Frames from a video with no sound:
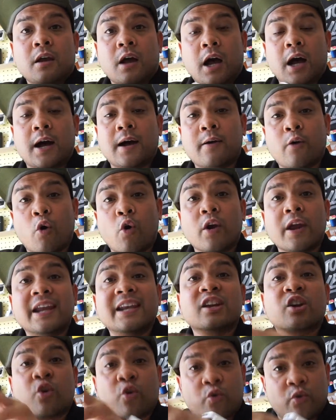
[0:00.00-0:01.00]
uh, or
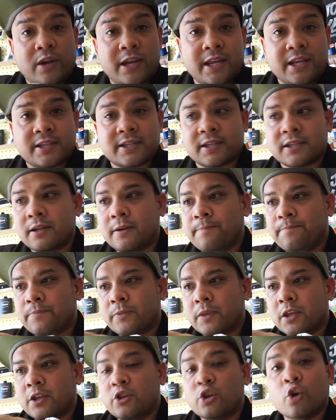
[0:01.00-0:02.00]
increase
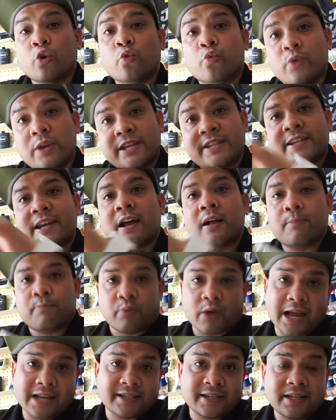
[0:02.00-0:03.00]
your retail
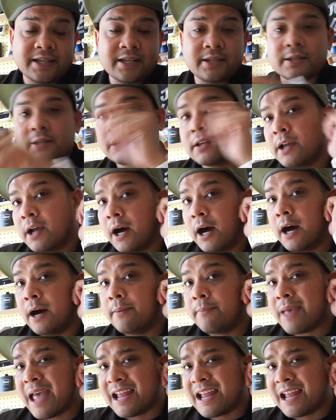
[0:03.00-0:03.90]
presence um,